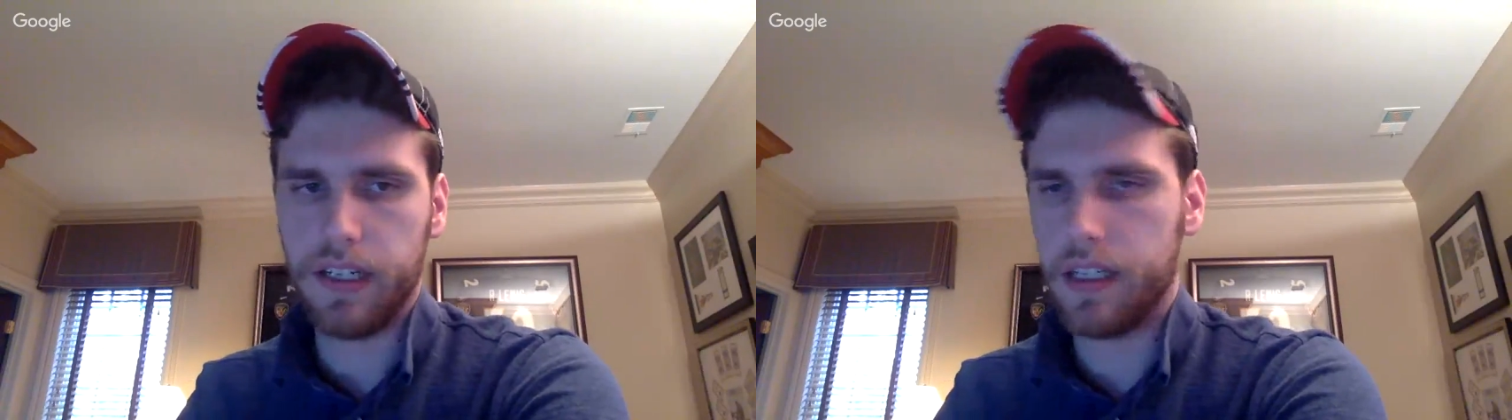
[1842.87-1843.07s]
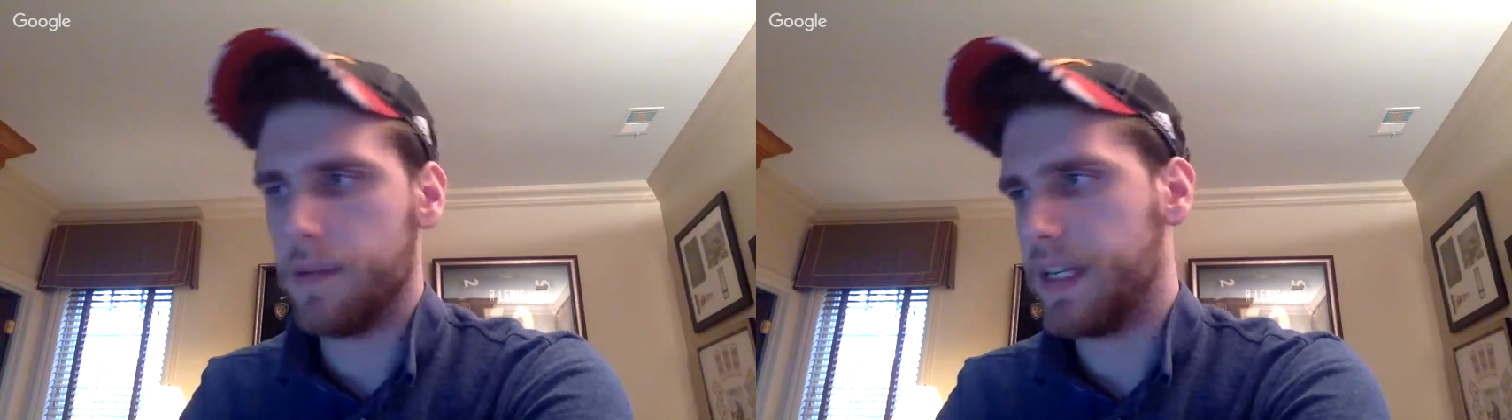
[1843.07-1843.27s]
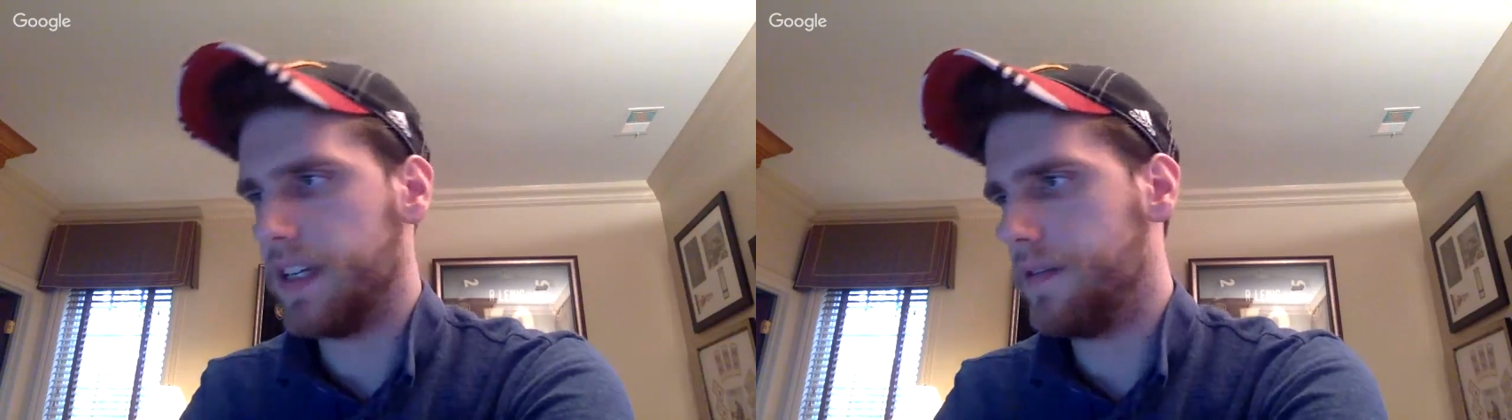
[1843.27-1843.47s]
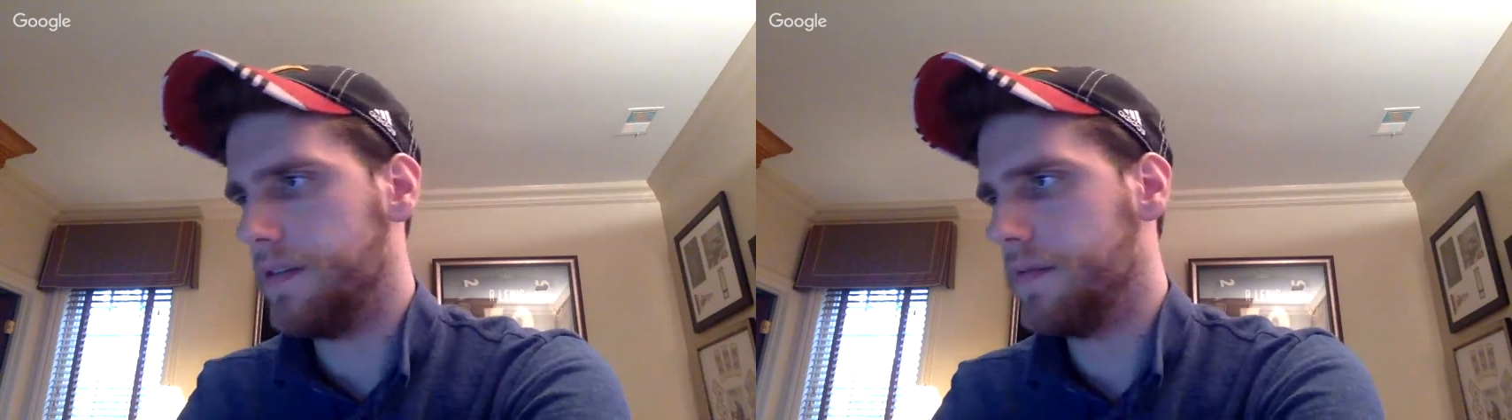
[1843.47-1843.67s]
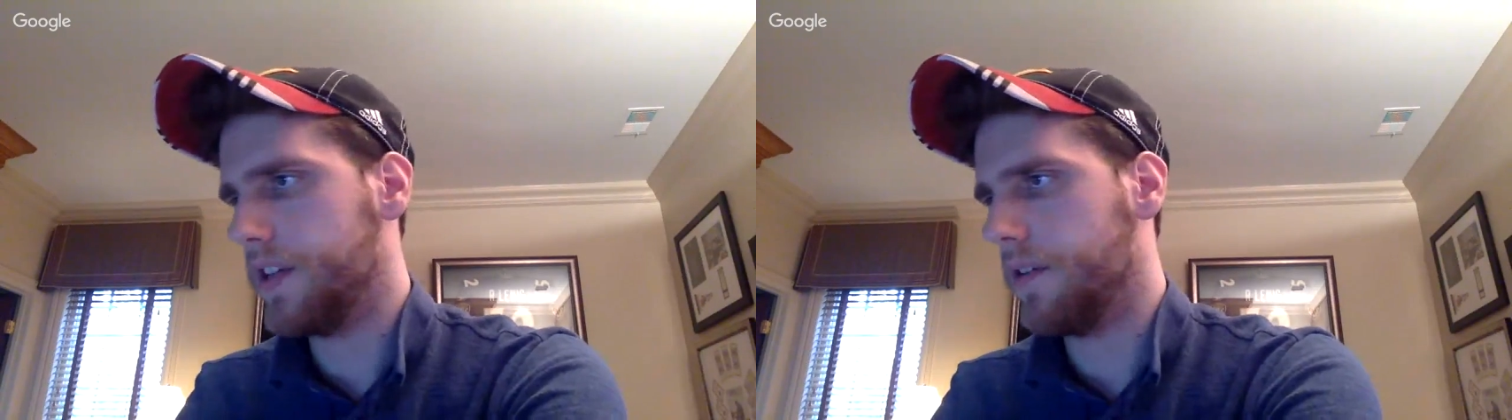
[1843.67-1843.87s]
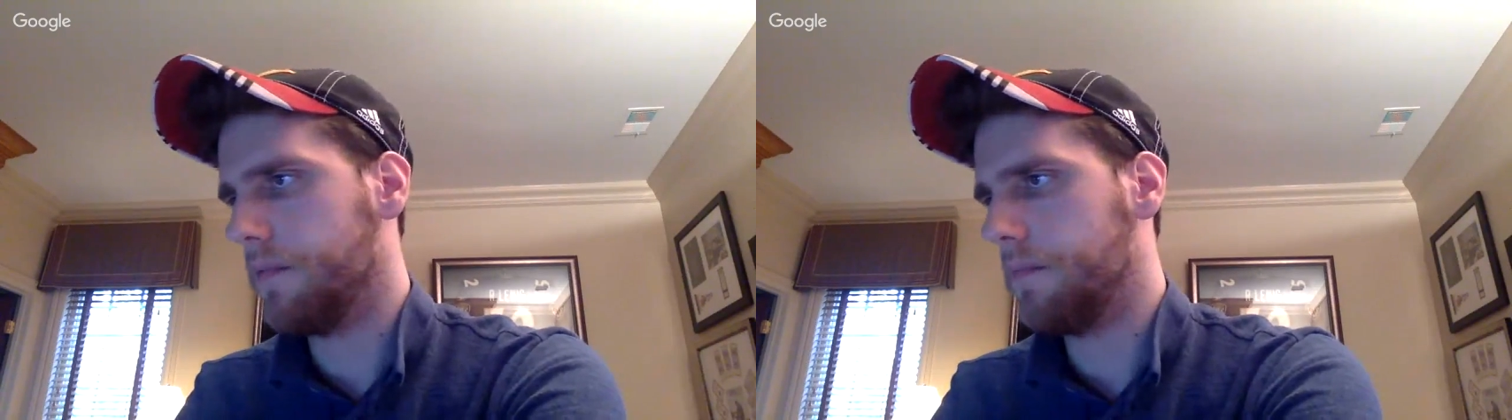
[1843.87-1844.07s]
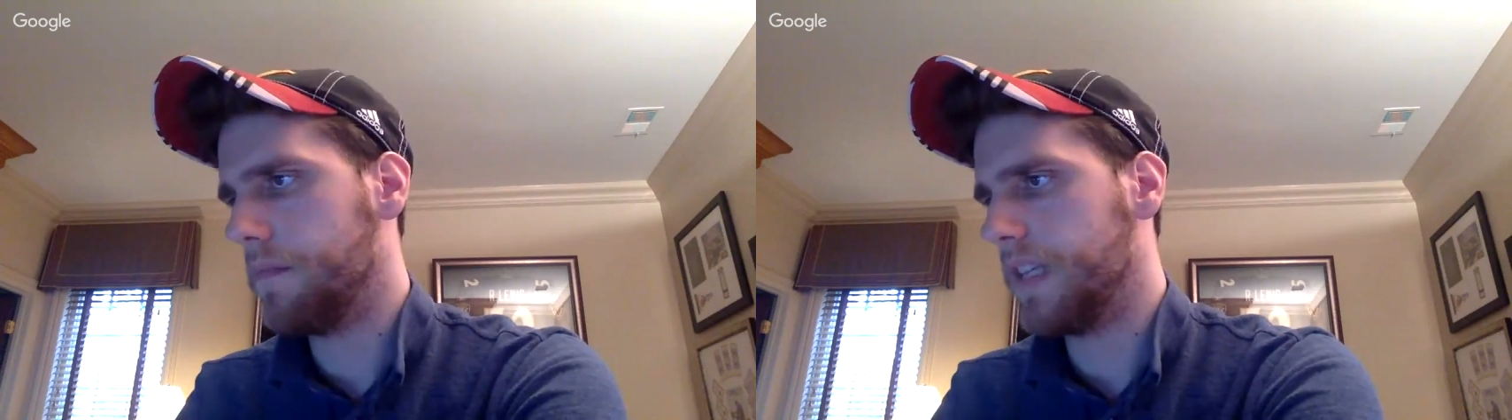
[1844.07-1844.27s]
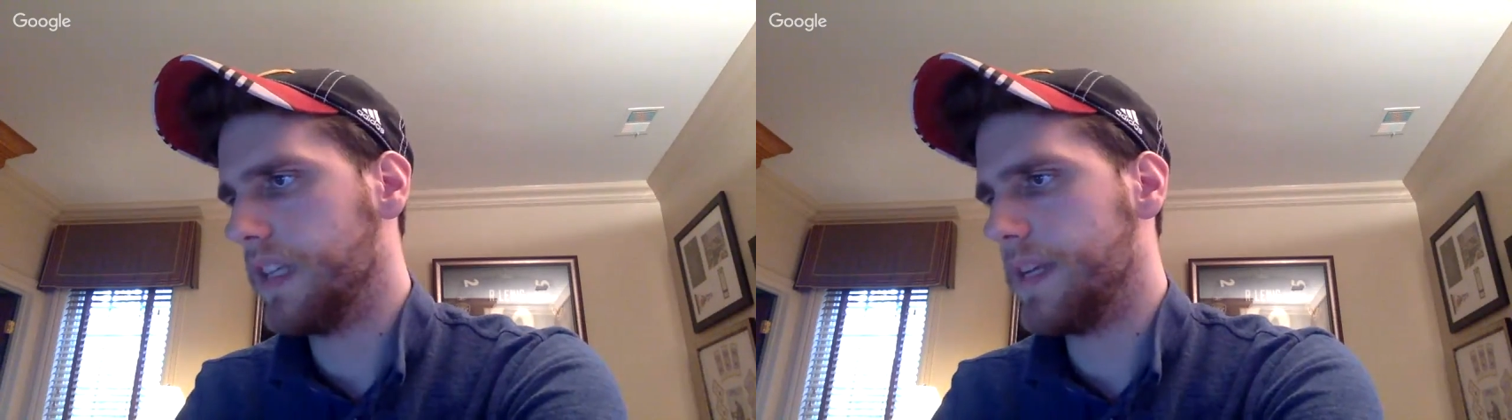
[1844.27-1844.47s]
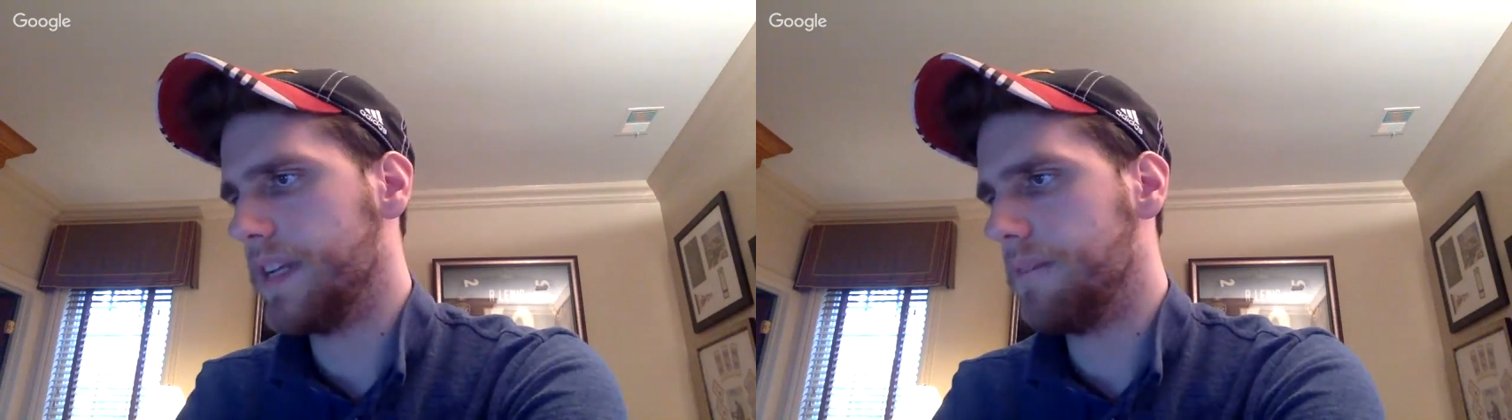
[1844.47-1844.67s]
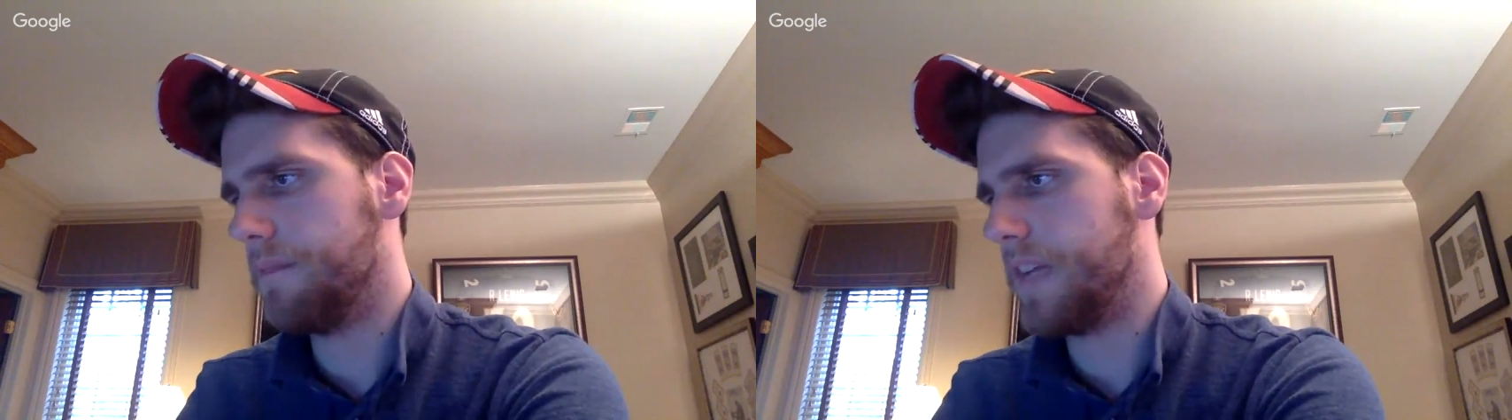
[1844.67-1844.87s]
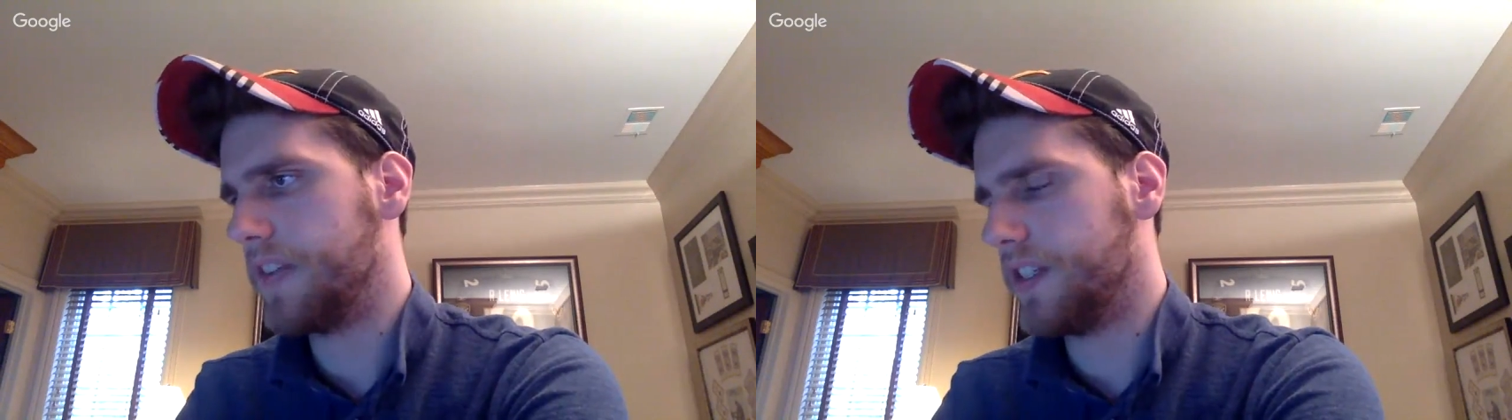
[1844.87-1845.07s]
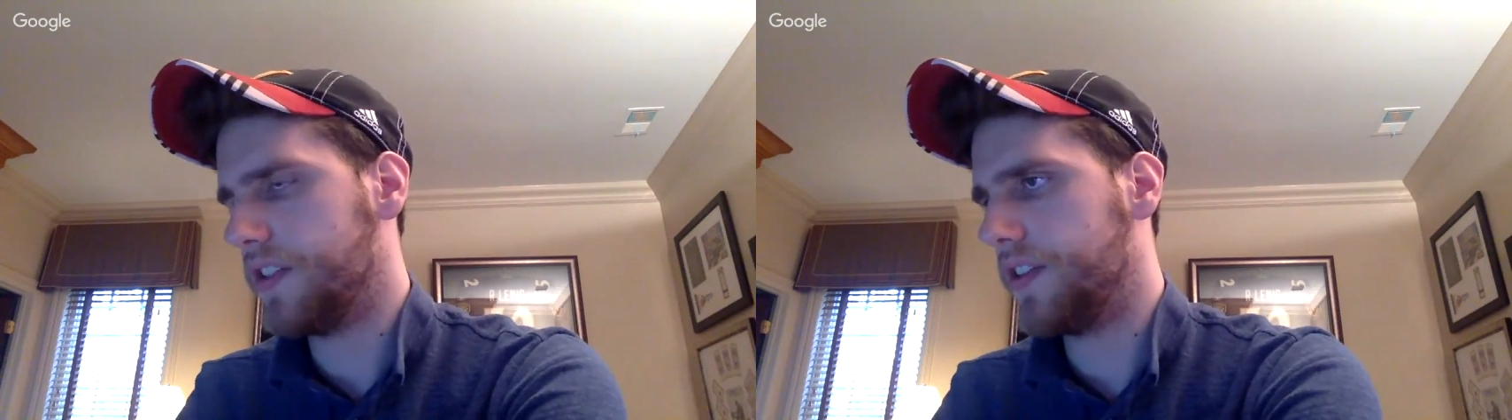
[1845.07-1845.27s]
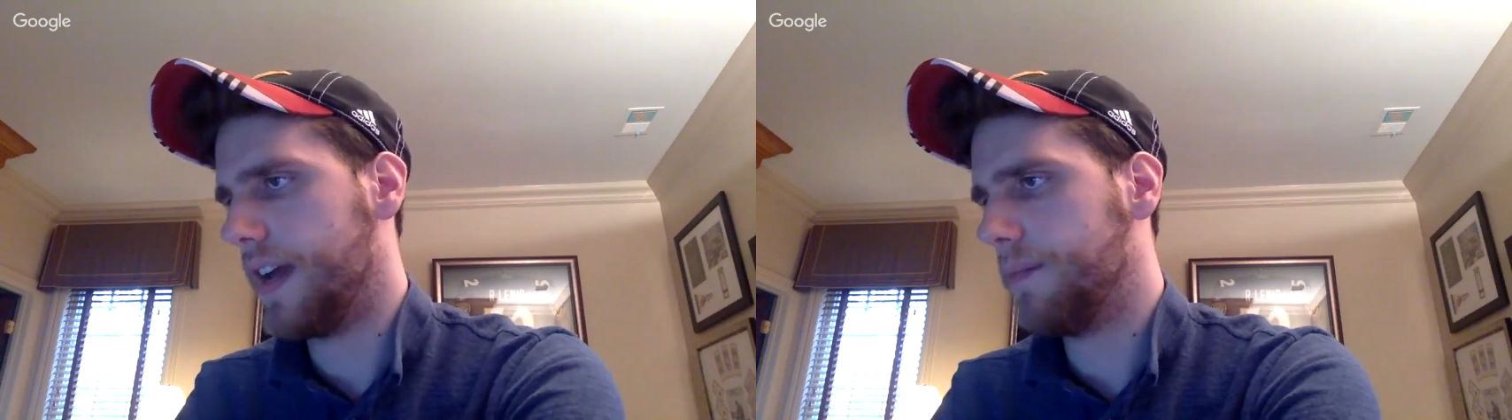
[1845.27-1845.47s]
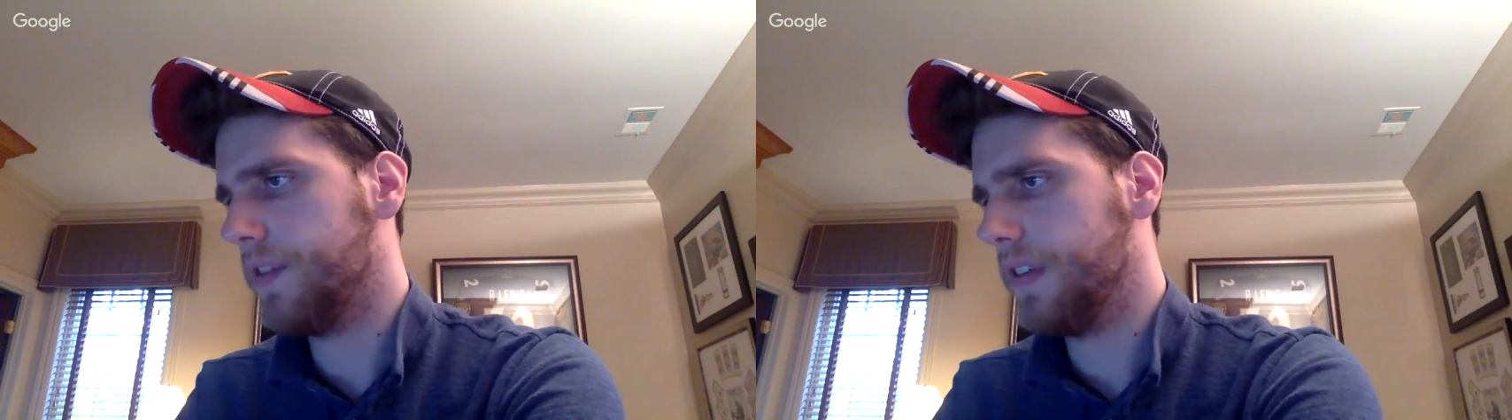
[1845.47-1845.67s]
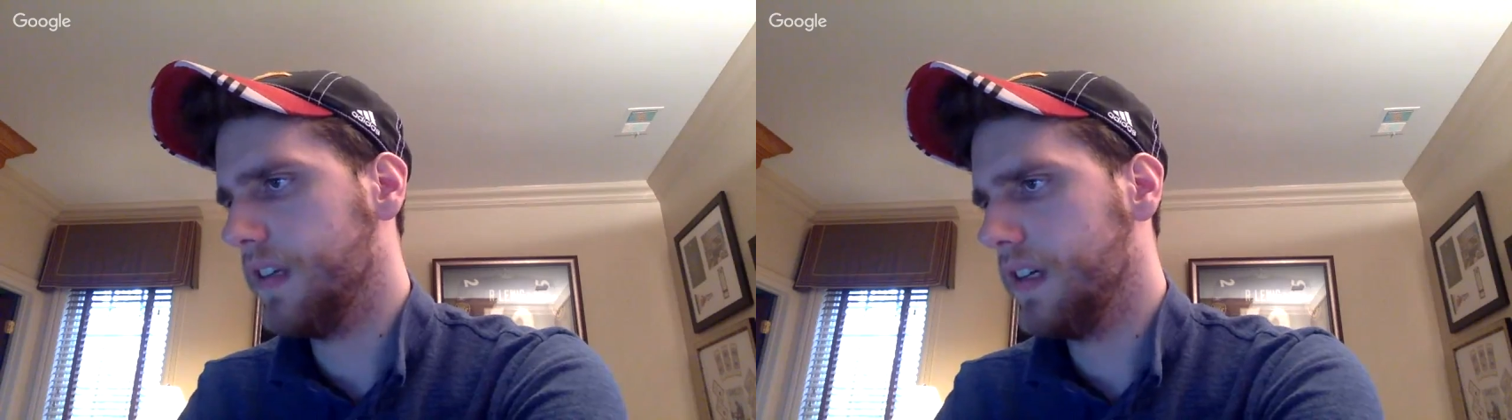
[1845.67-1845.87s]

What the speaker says: in limited basically snaps.